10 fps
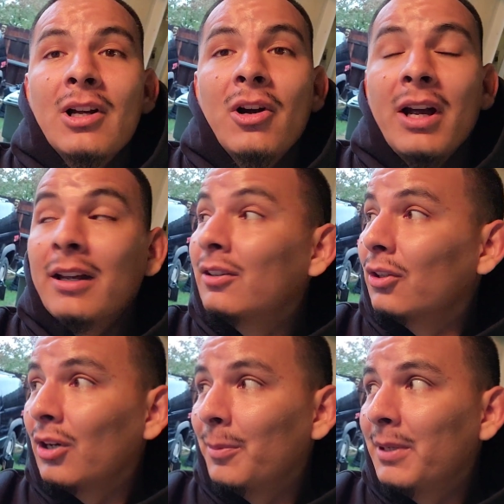All right,
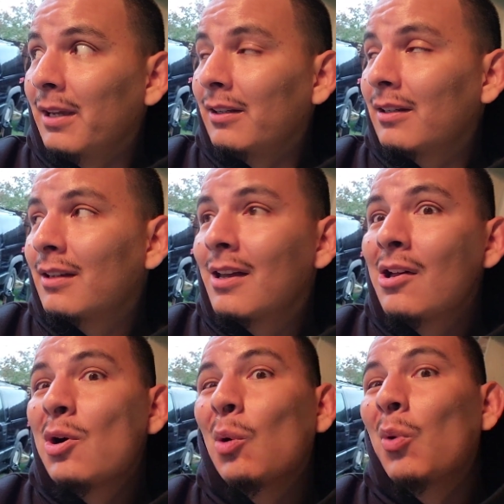another update.
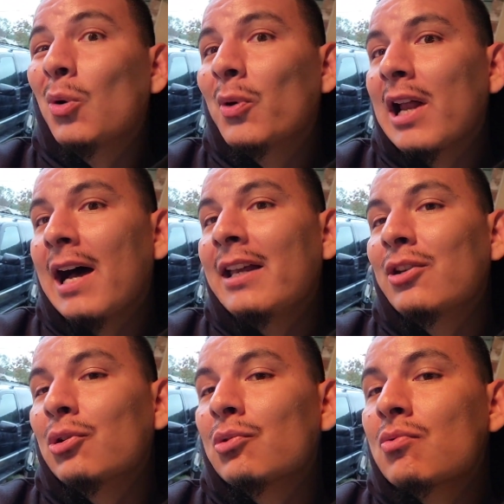What would I
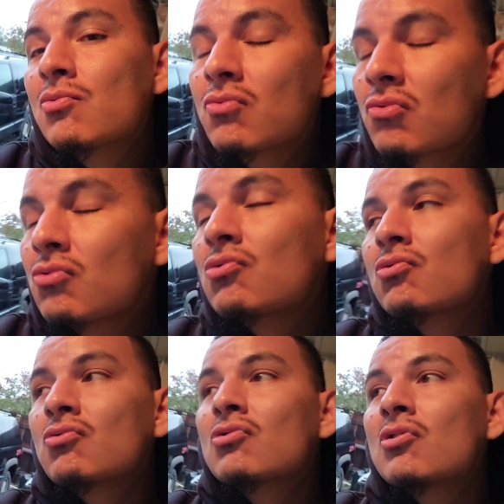do?
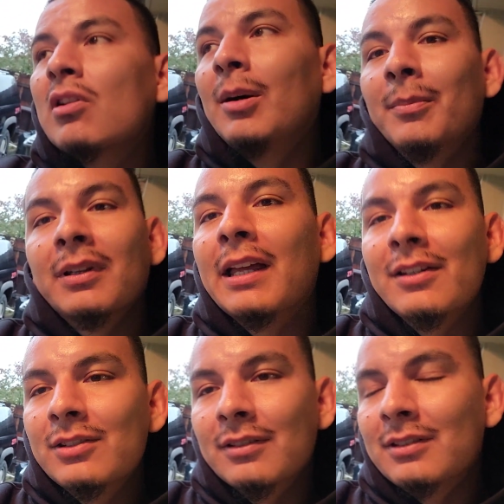I'm
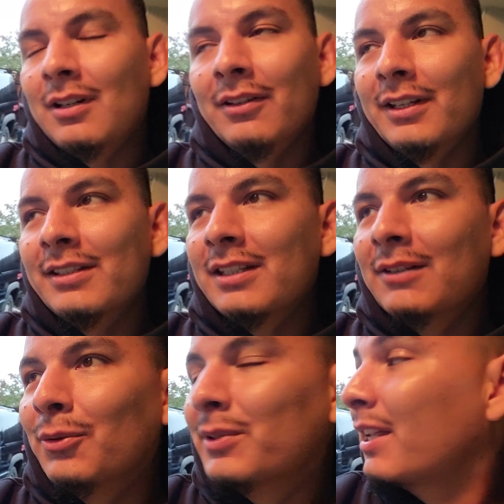late on this because
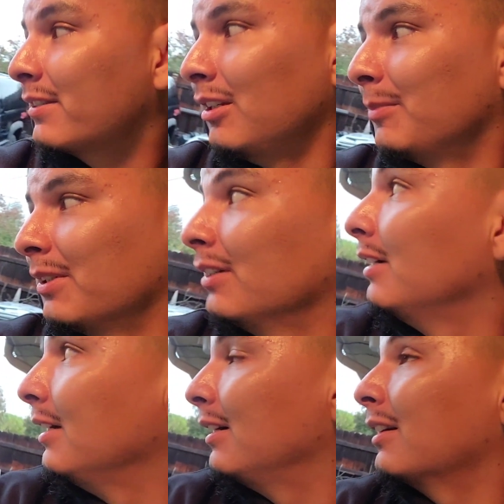everyone's at SEMA,
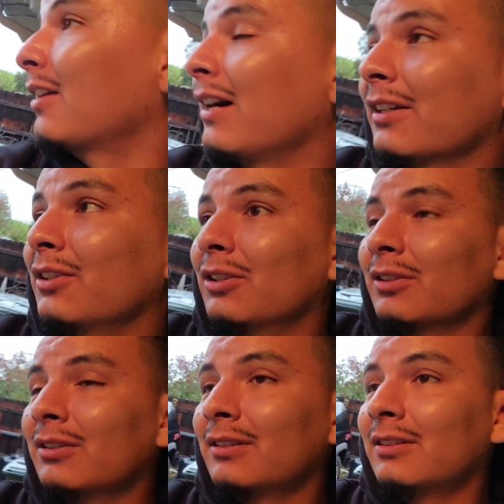the Glocking
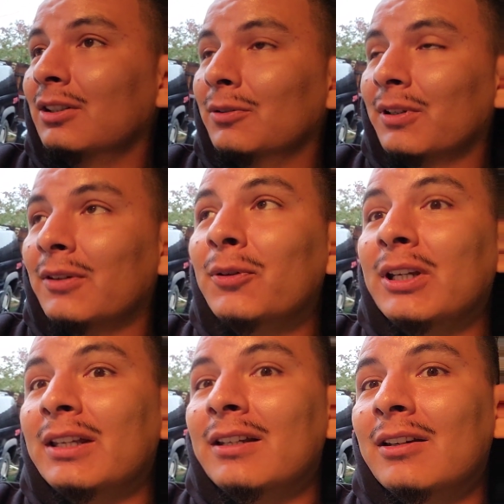over the
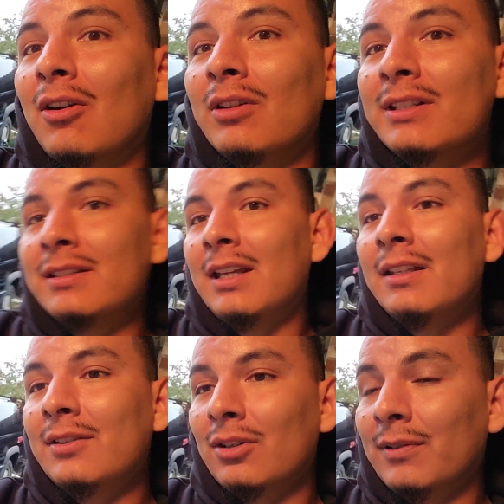freaking all the
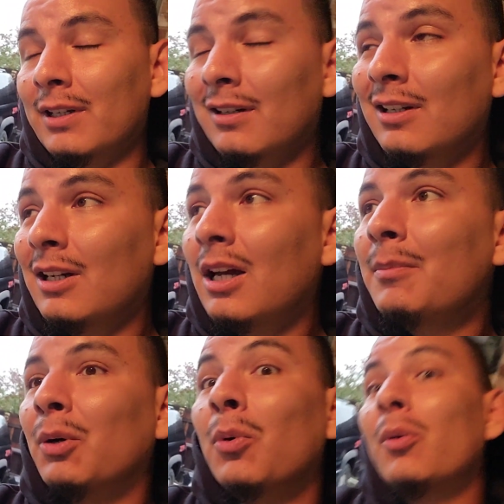C8s that are over there.
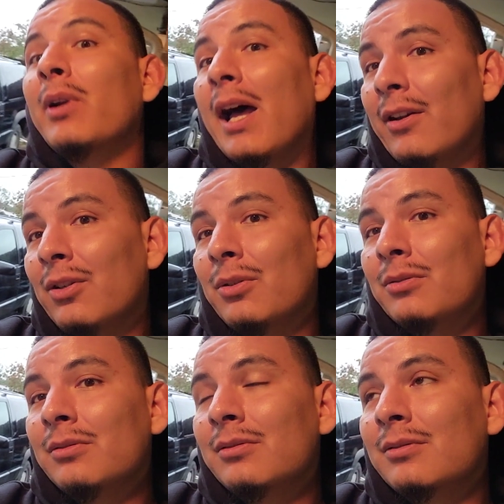But what would I
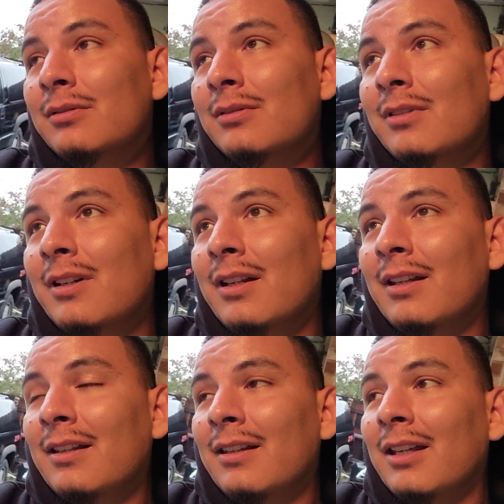do
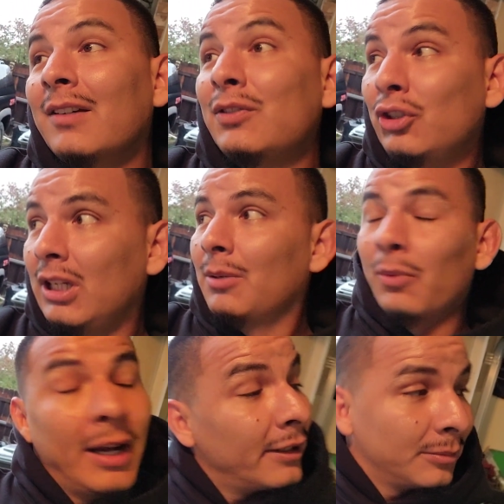if
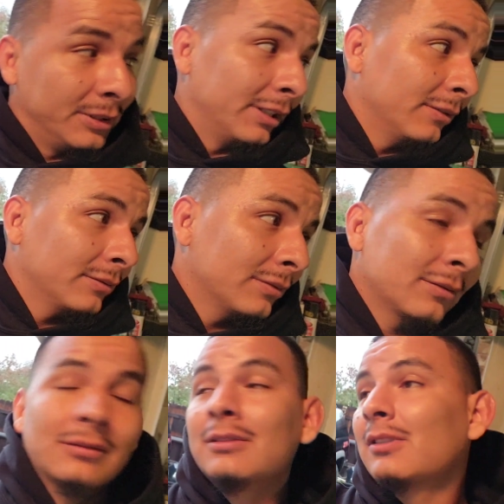GM randomly
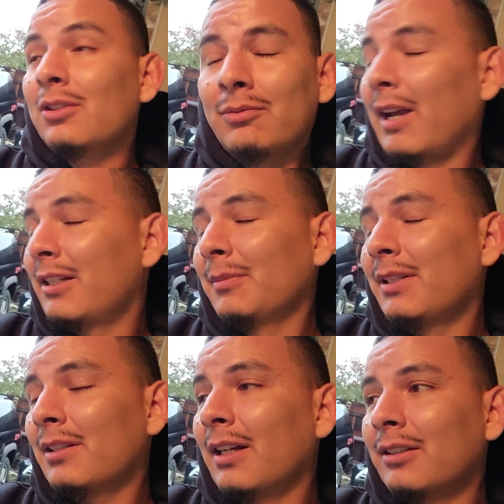
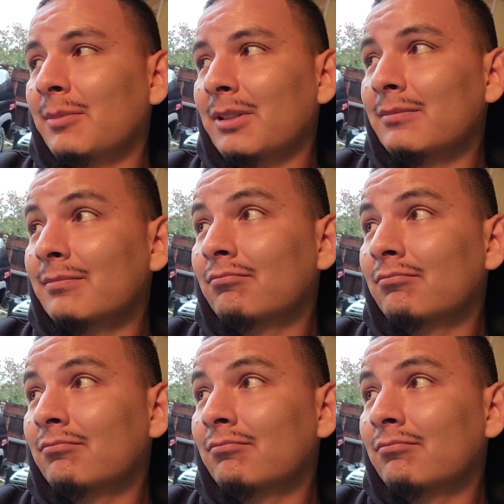selected me